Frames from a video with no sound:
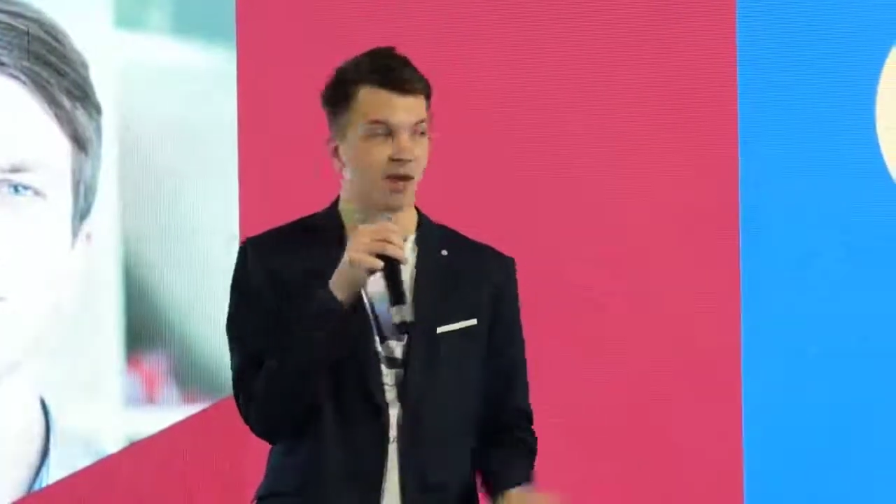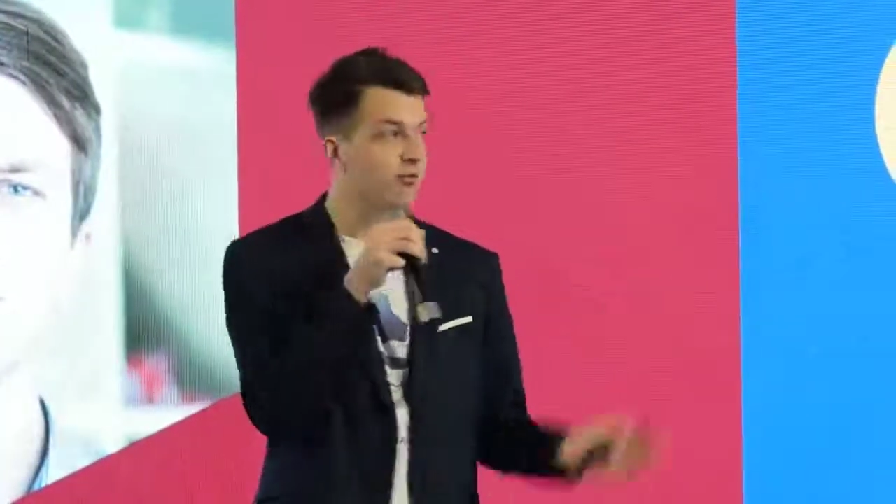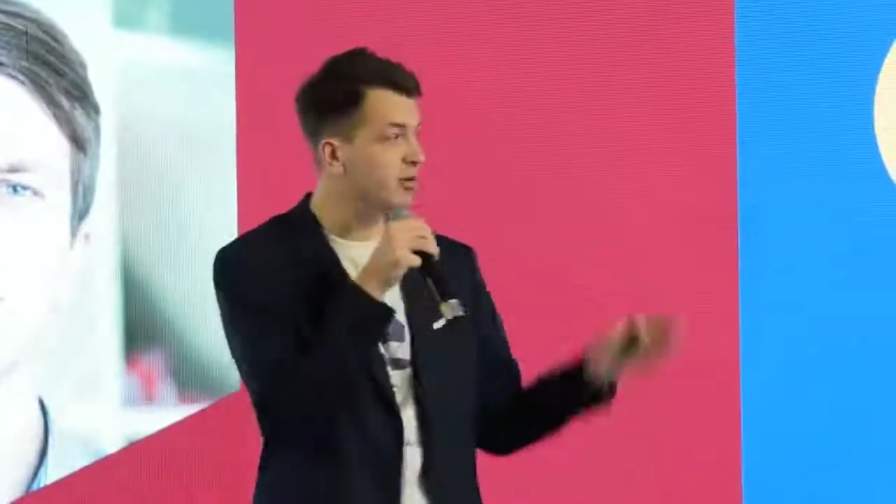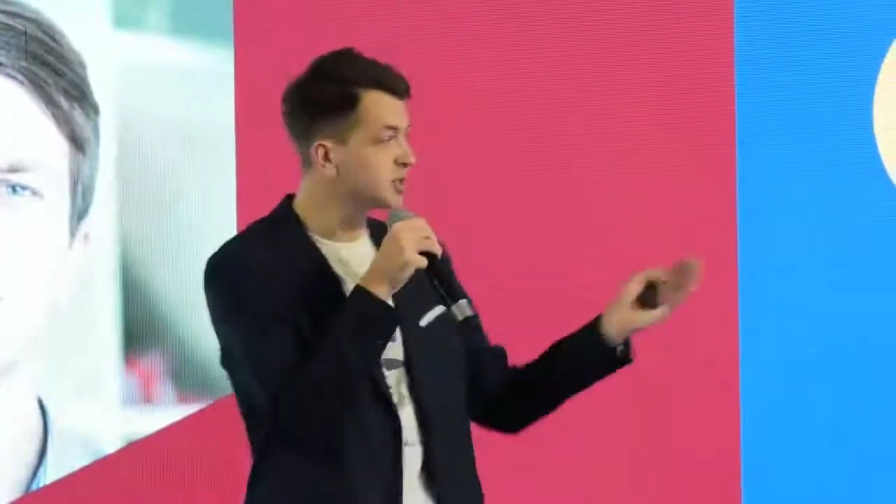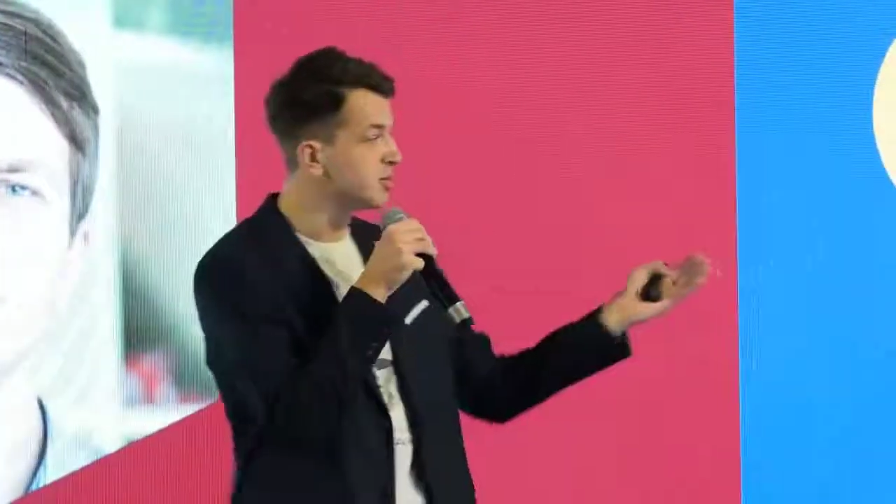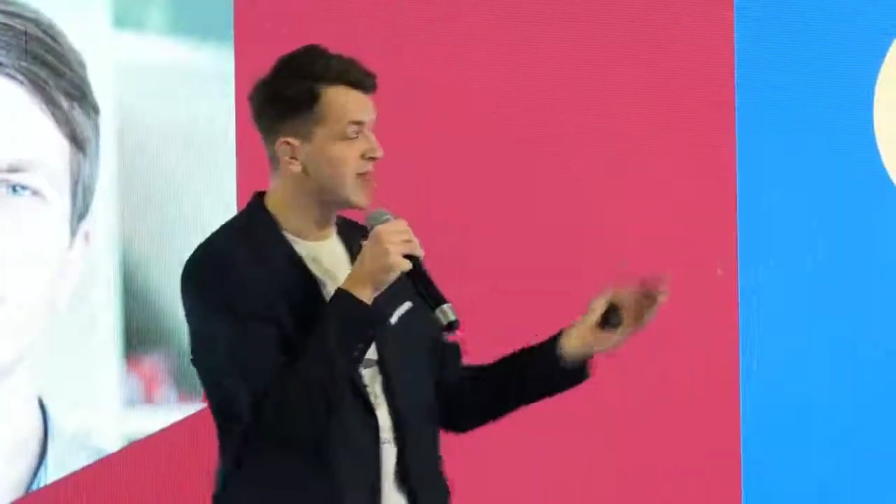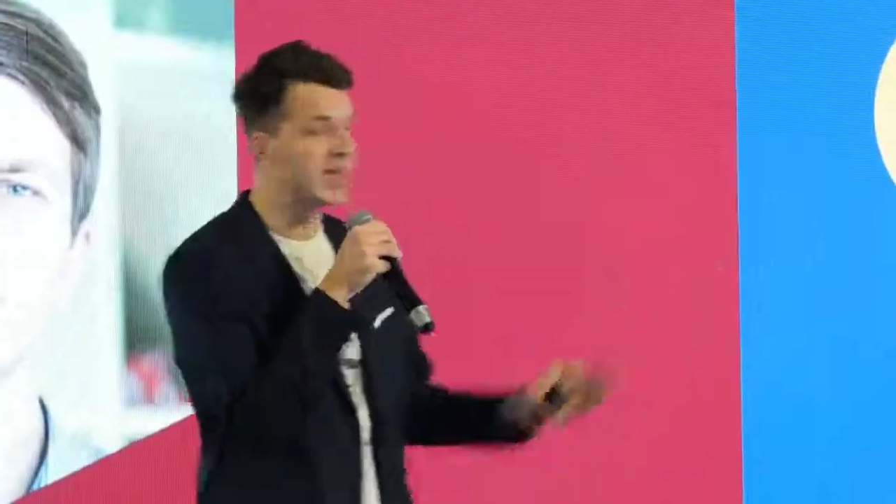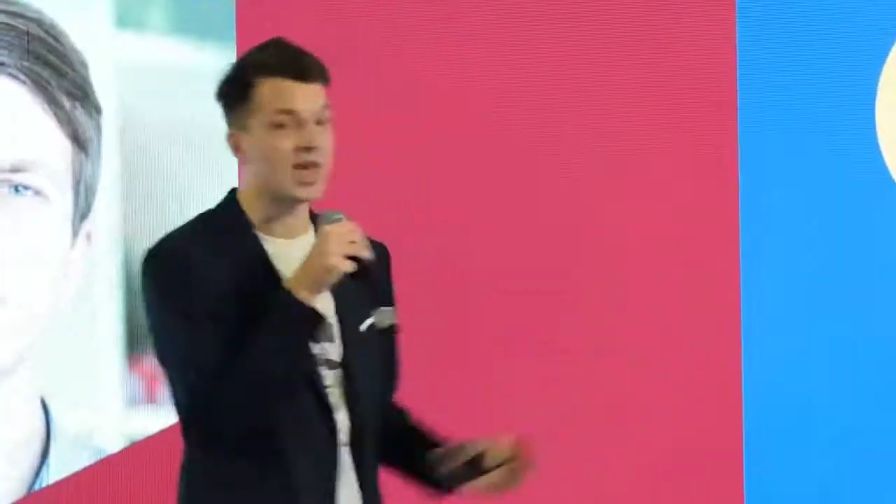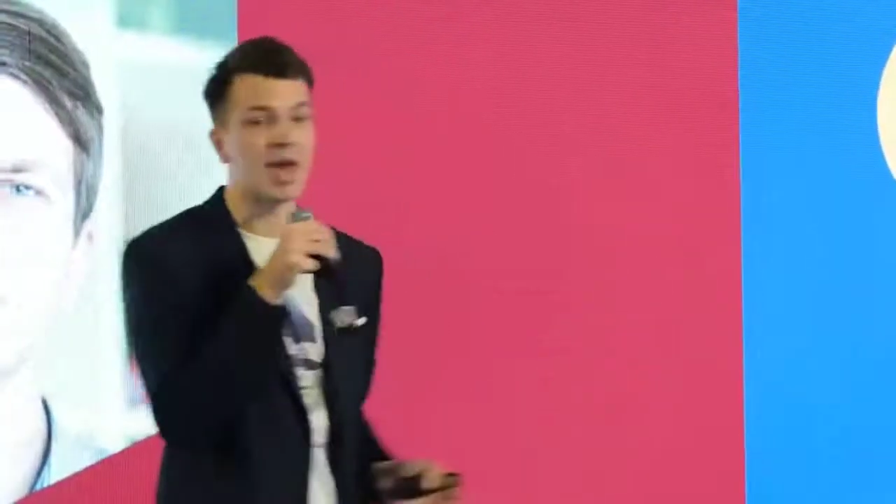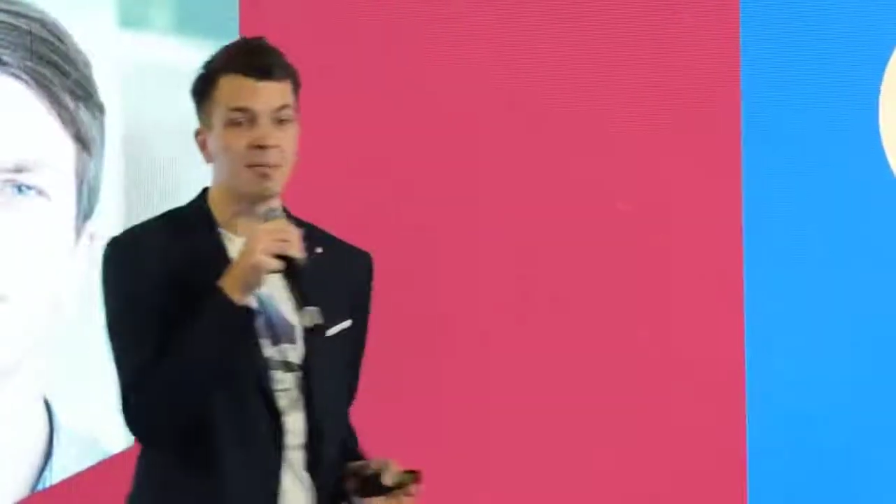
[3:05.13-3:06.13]
First
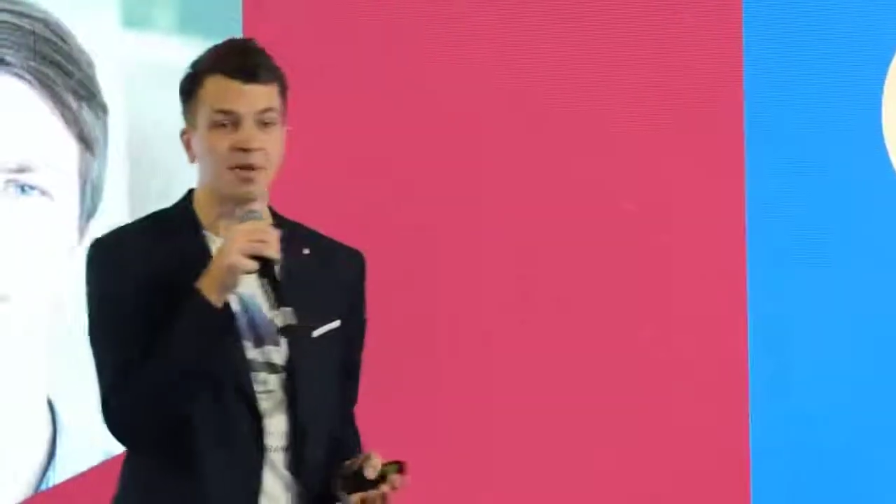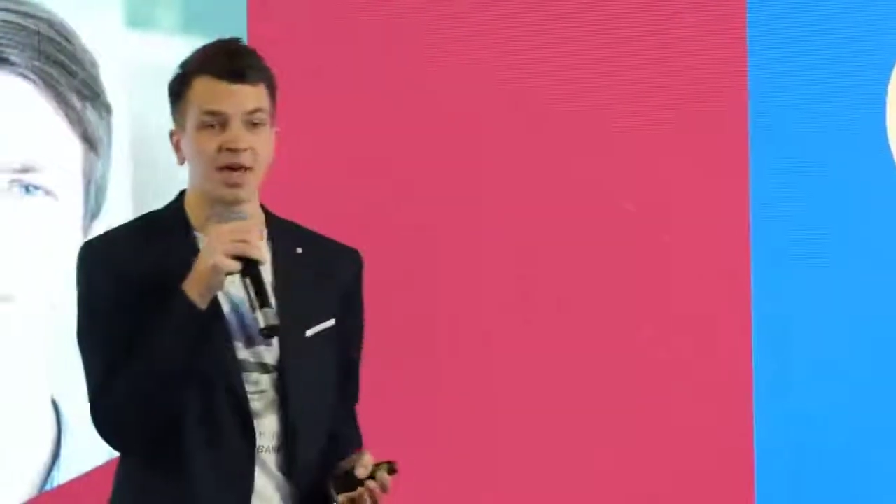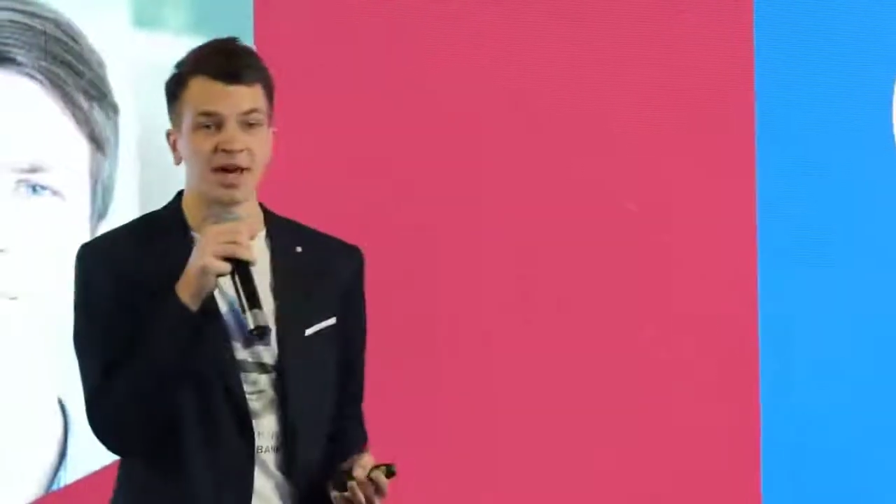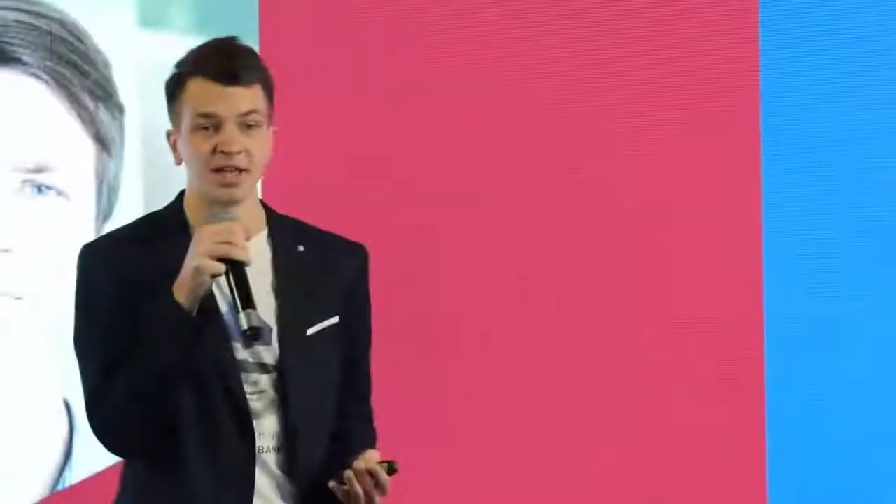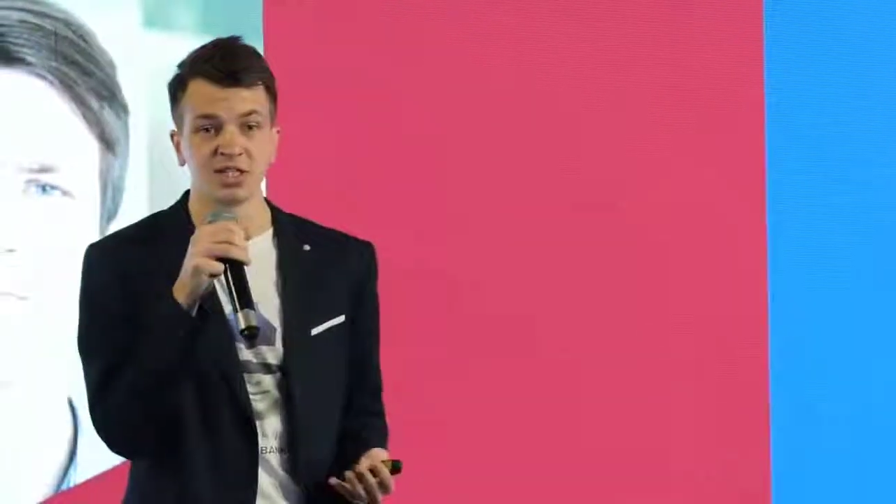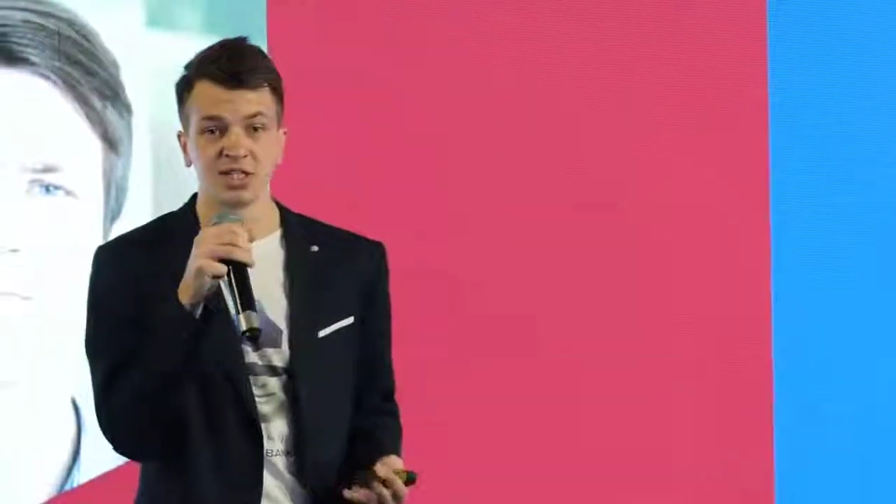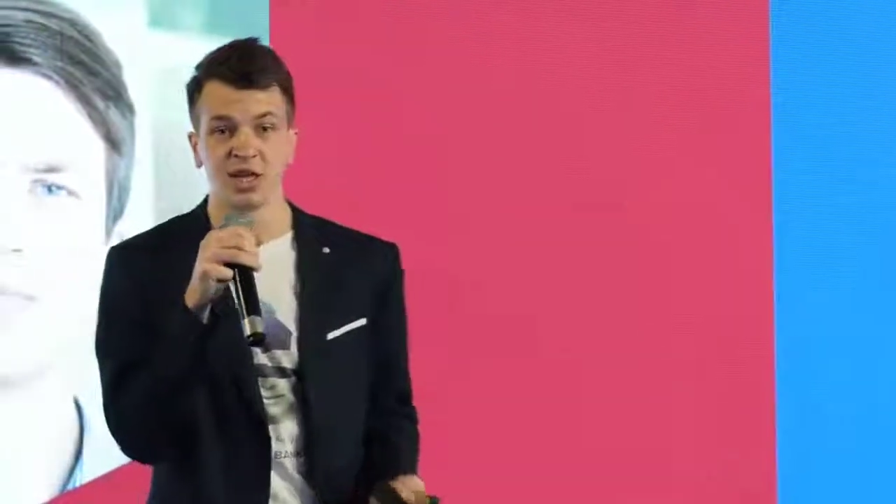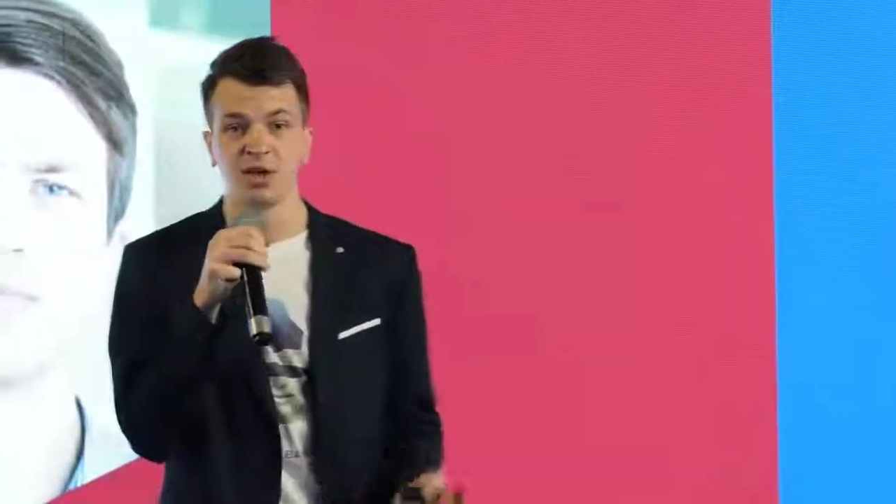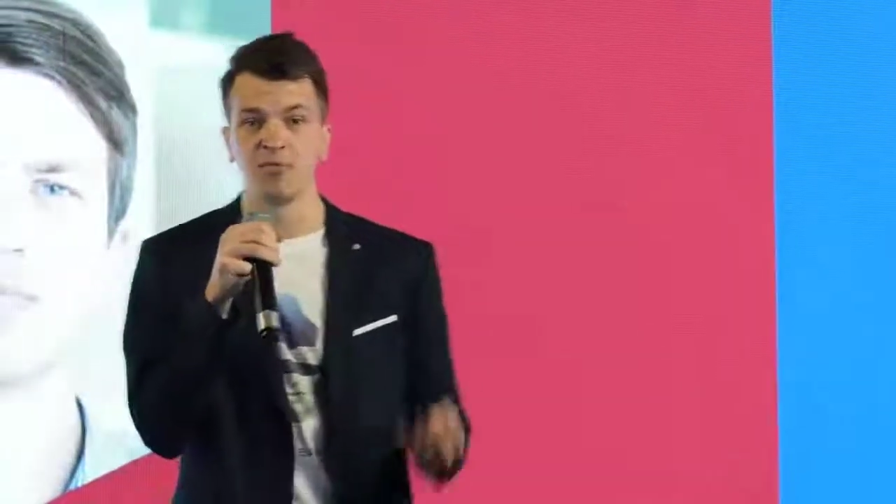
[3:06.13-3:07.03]
being empathize,